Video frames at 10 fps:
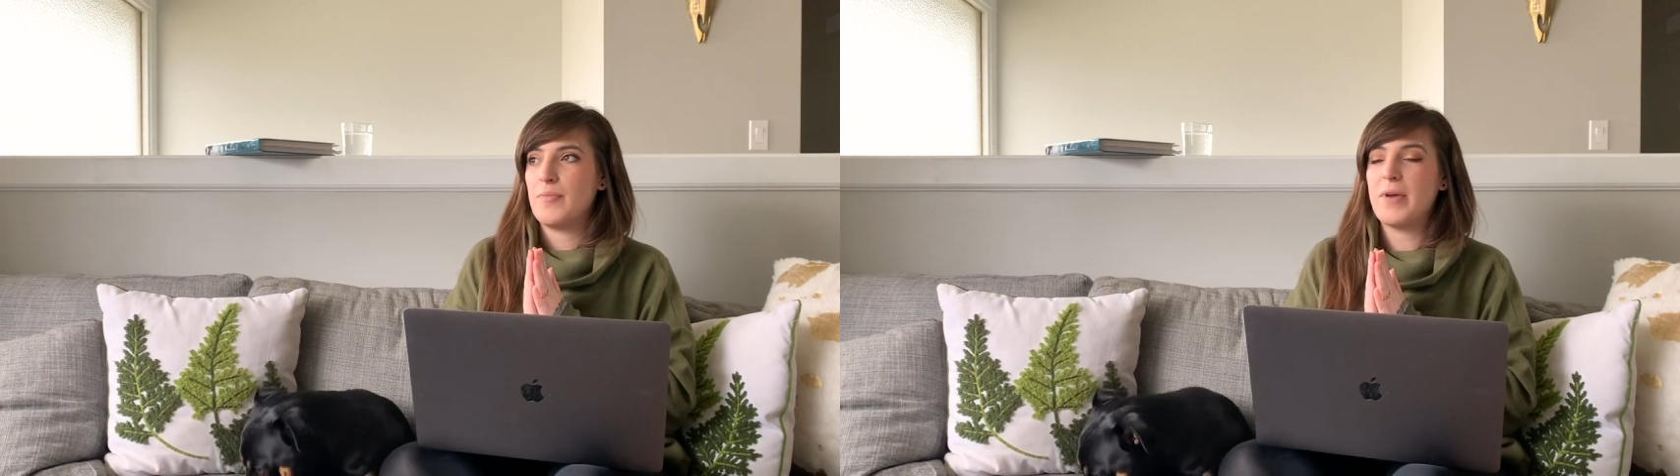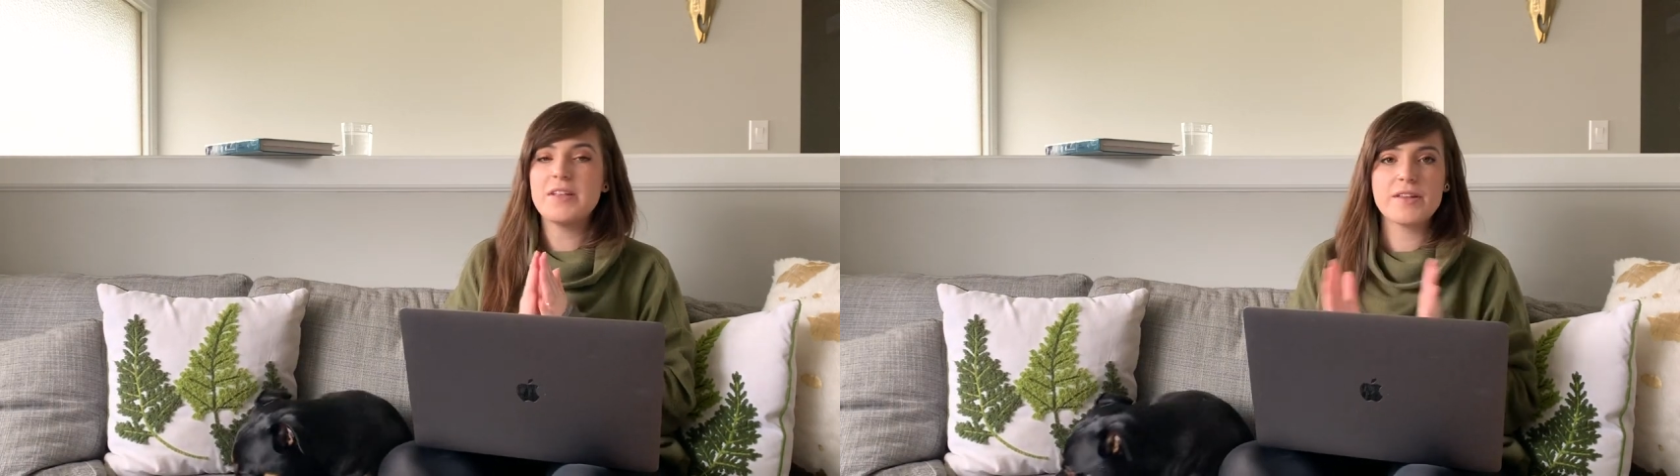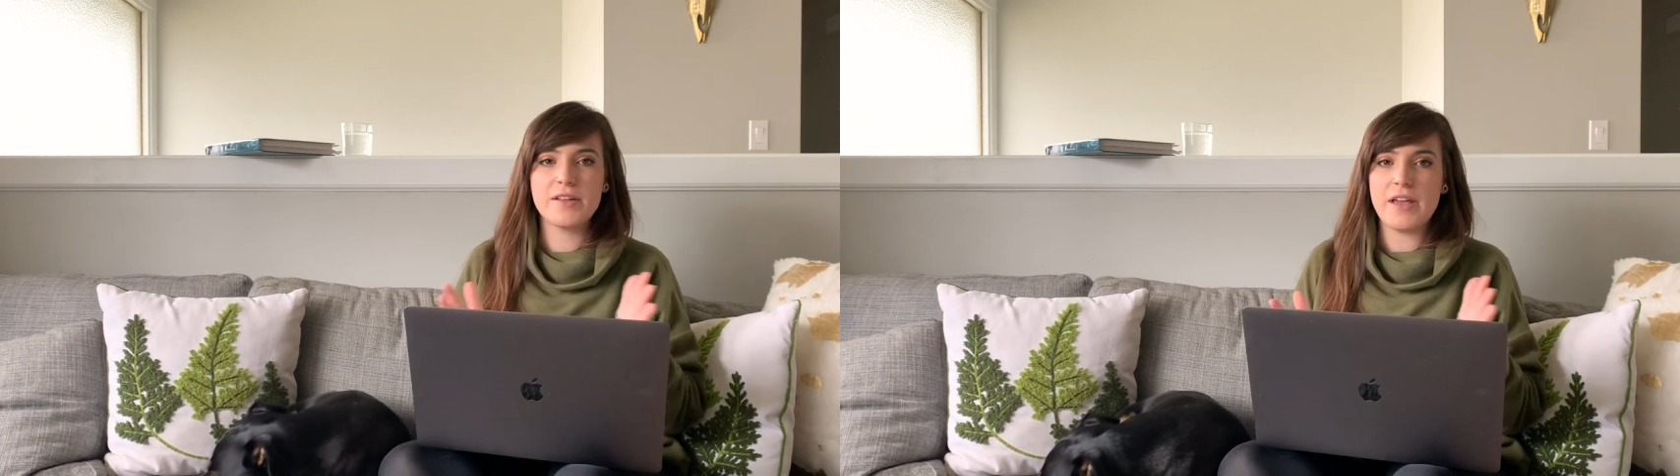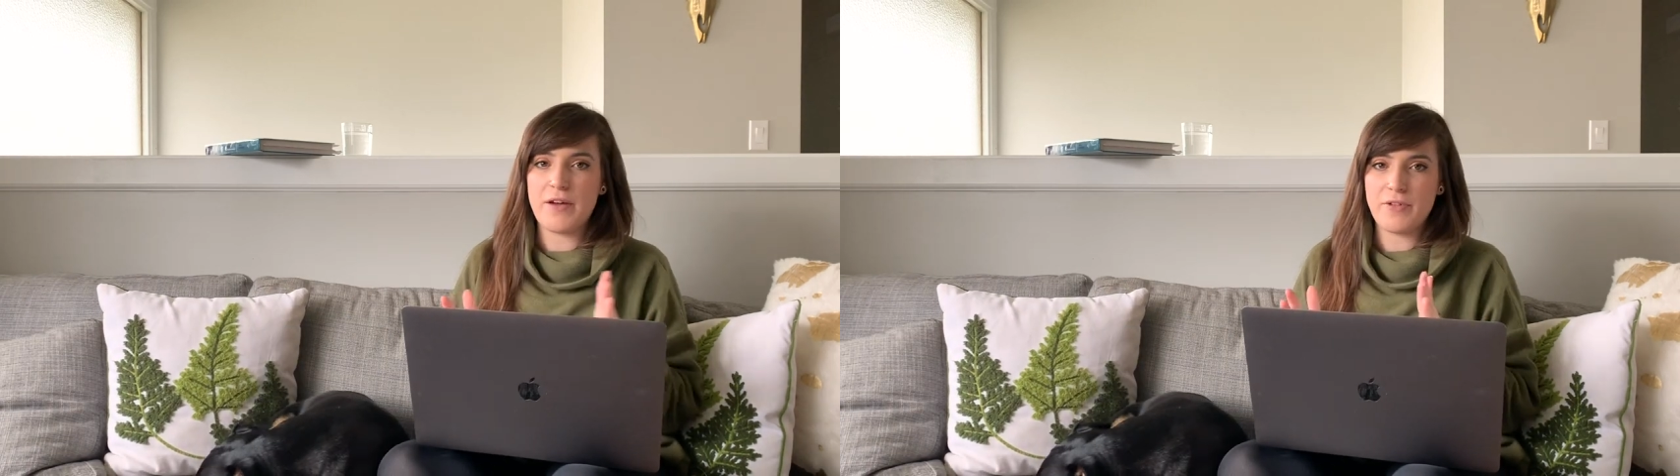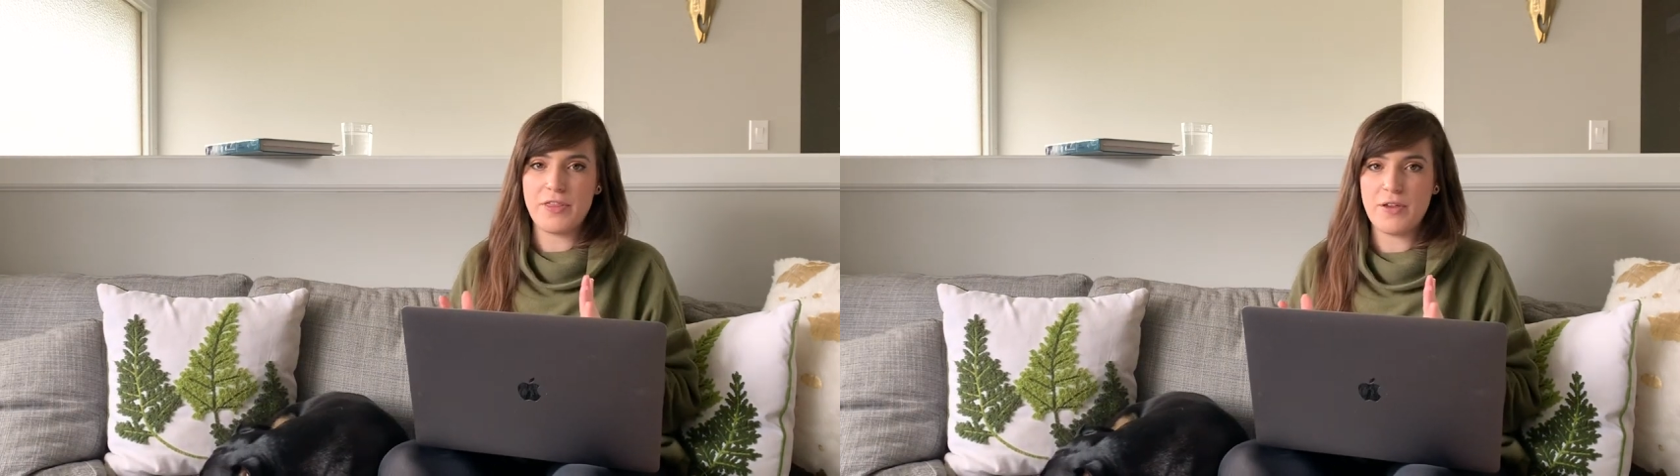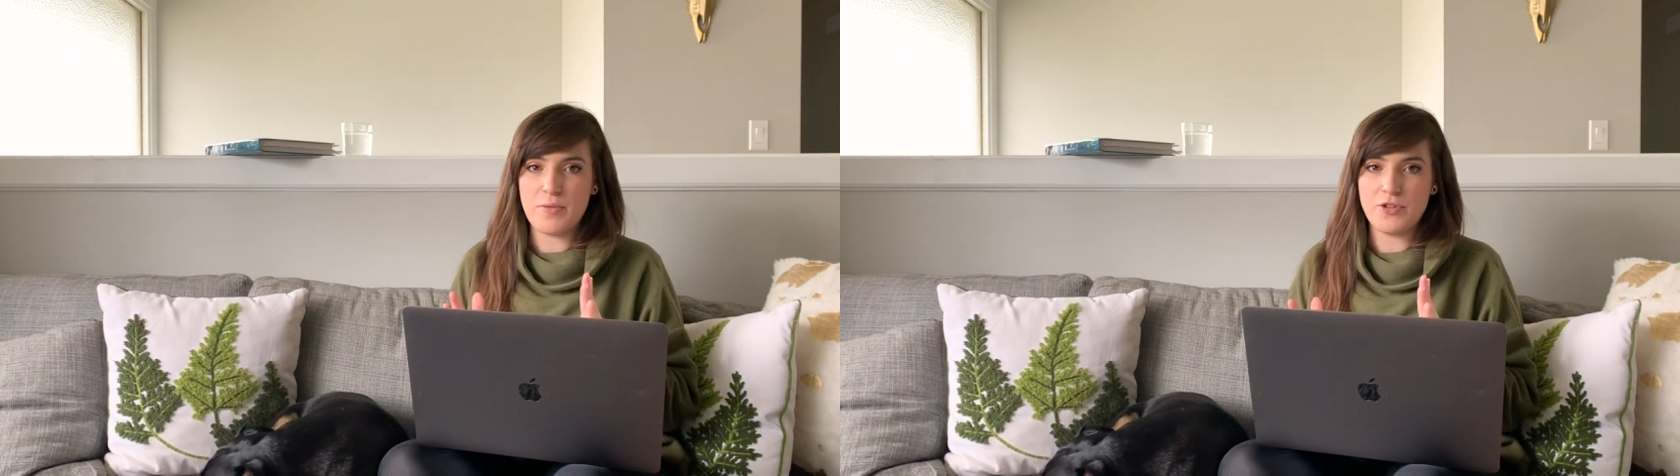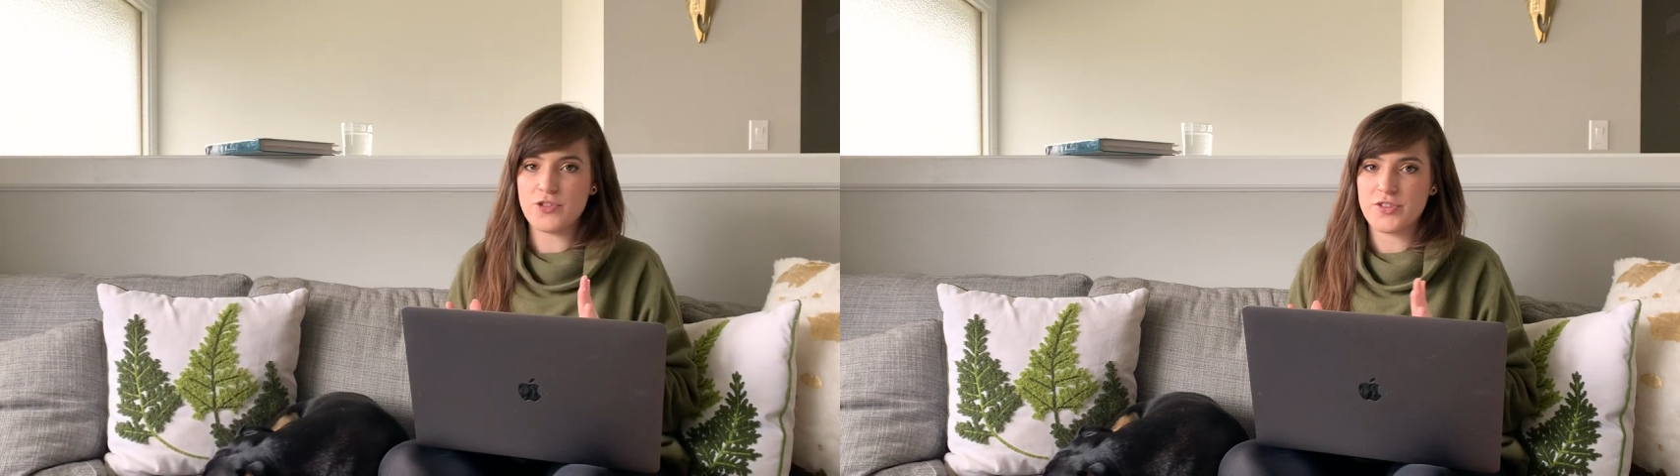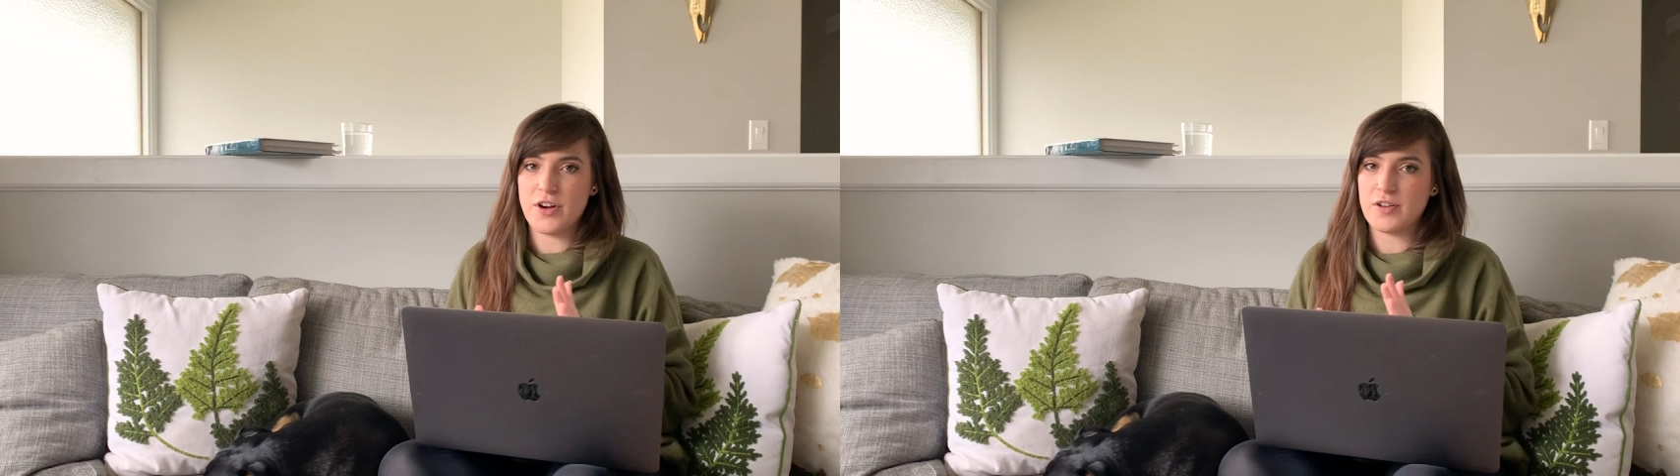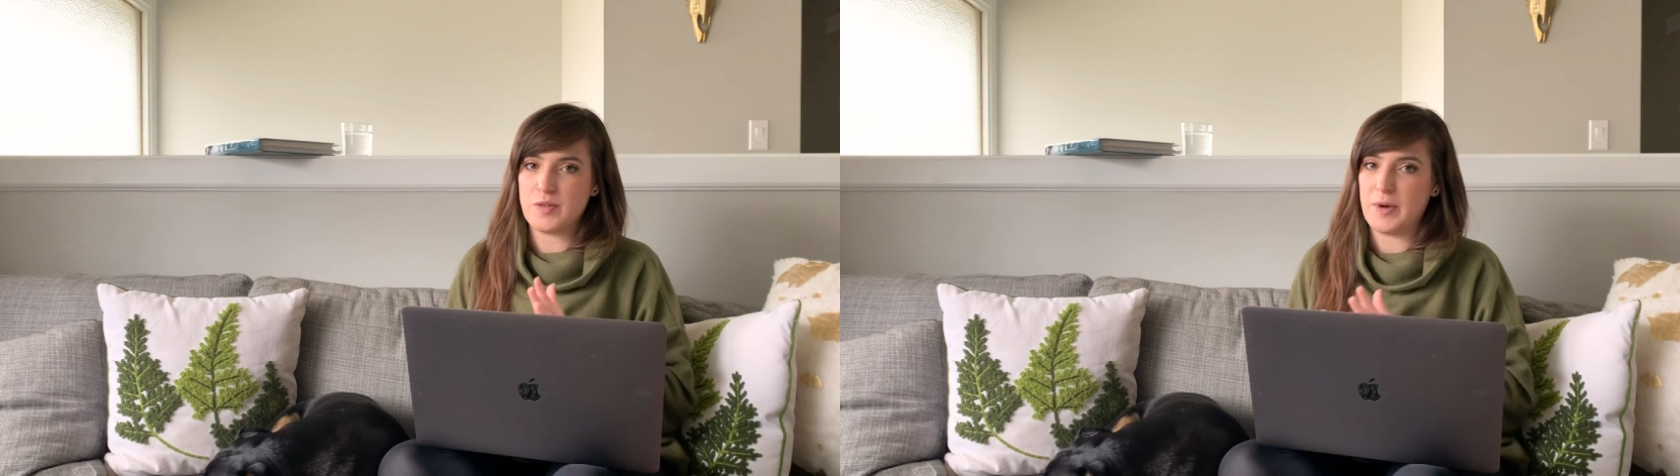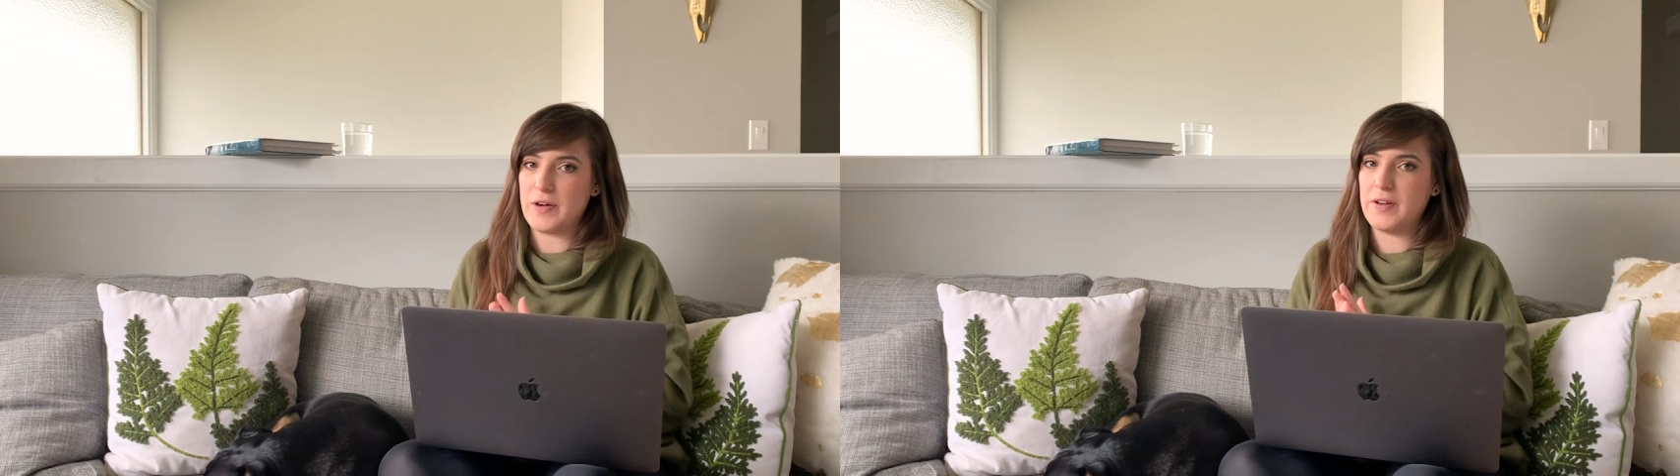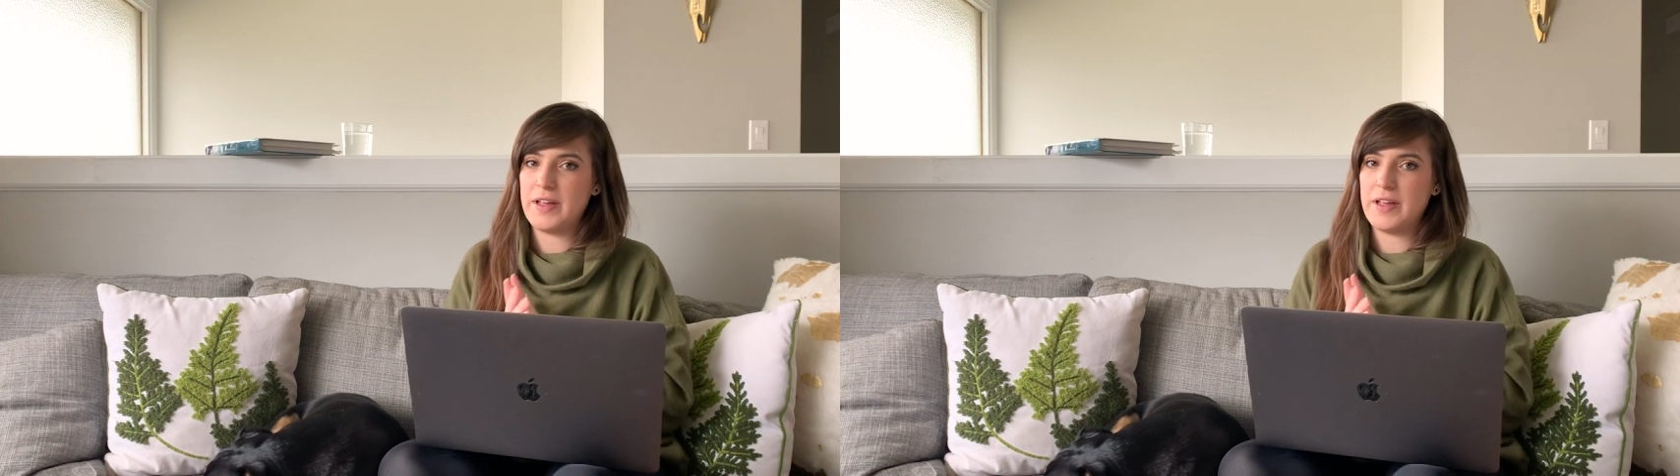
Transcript: basically everything we just talked about.